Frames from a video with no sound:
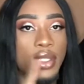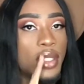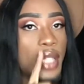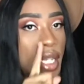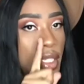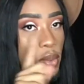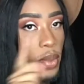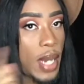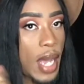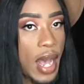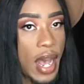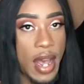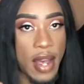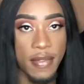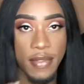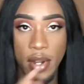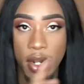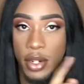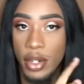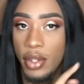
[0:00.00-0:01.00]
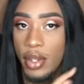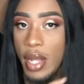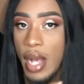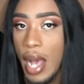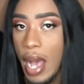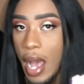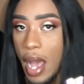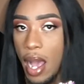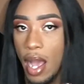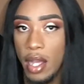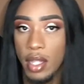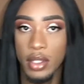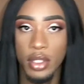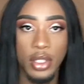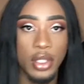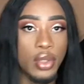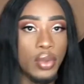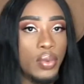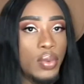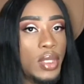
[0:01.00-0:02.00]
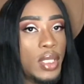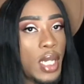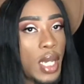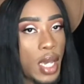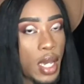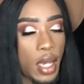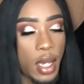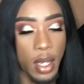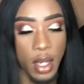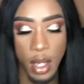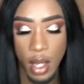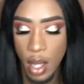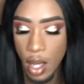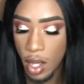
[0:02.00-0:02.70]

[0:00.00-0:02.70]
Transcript: that's what I have under the eyes today.